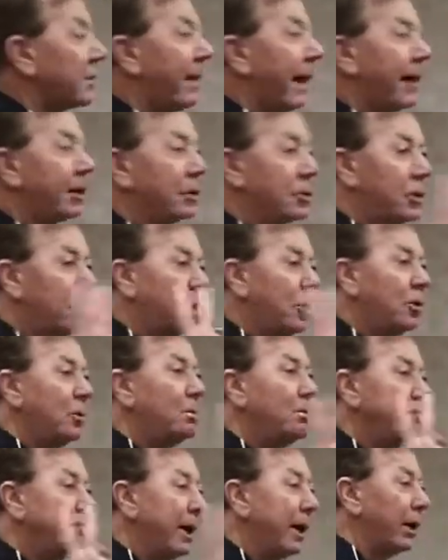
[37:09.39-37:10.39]
about
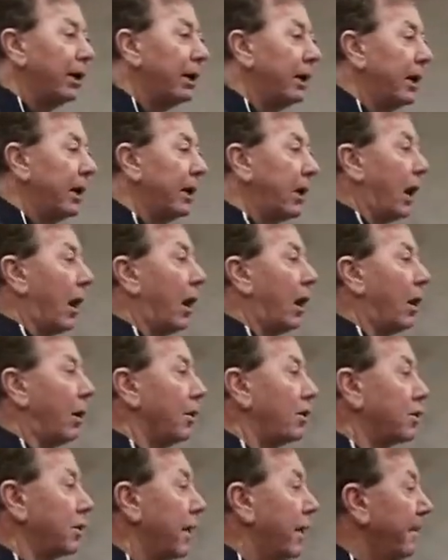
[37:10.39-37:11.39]
$2 billion.
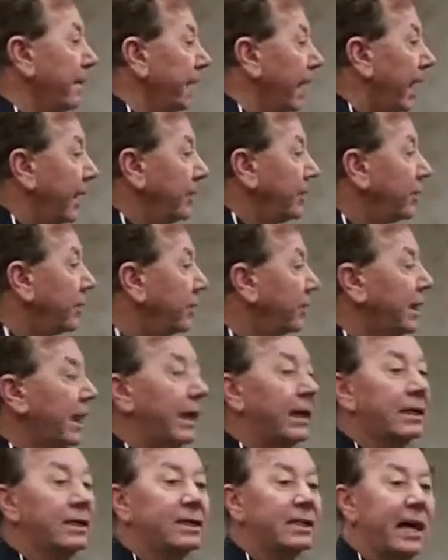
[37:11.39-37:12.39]
And you can
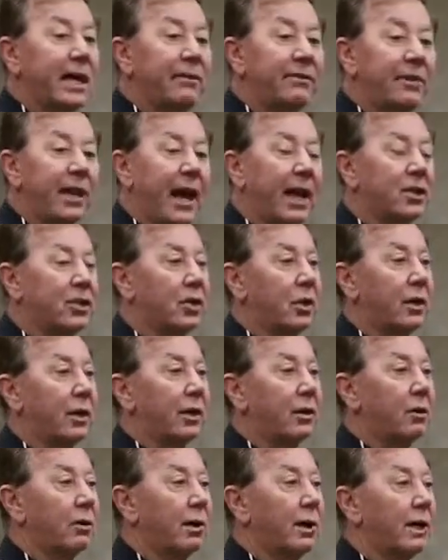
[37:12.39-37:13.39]
take a safe natural
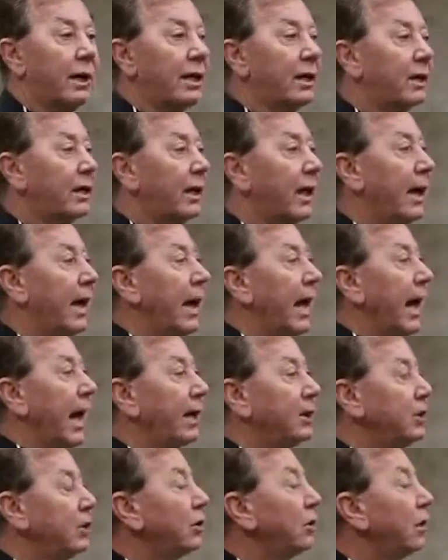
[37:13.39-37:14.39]
ingredient
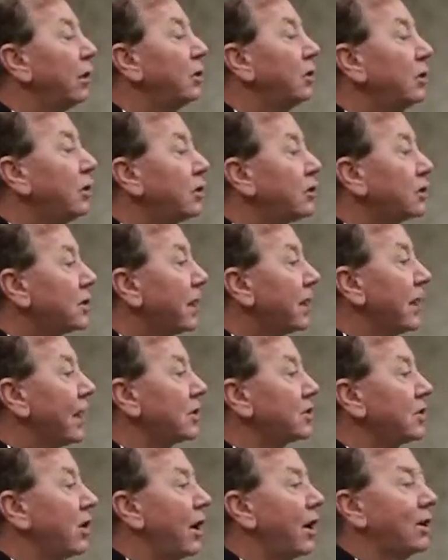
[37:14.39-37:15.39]
and you can use it
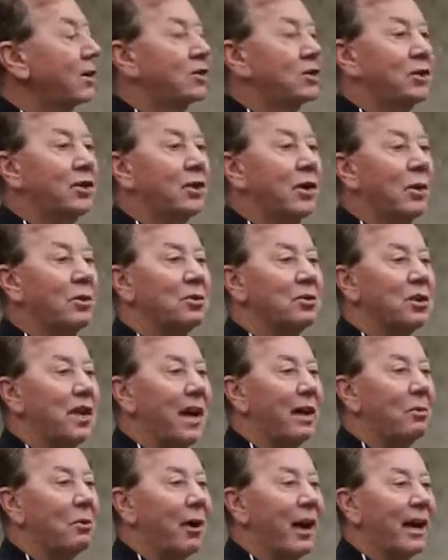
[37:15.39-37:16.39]
as long as you don't
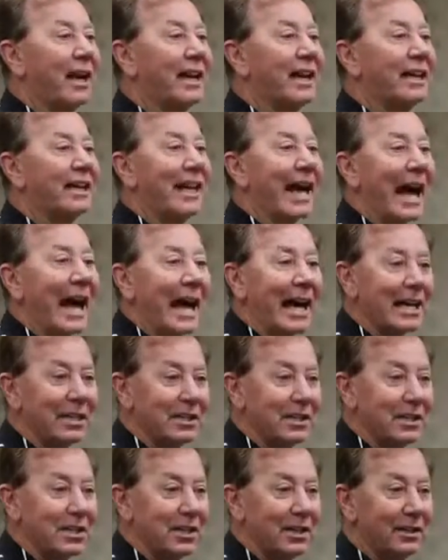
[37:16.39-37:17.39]
say what it
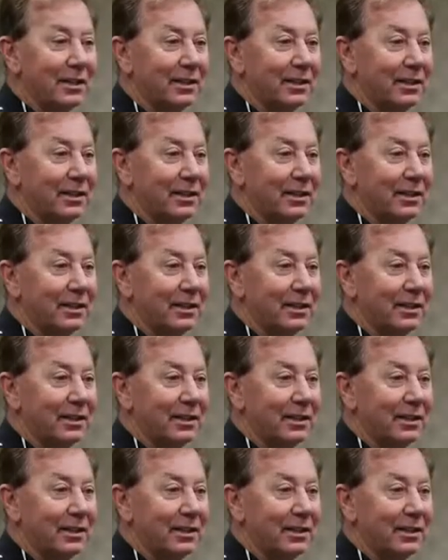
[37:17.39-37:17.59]
does.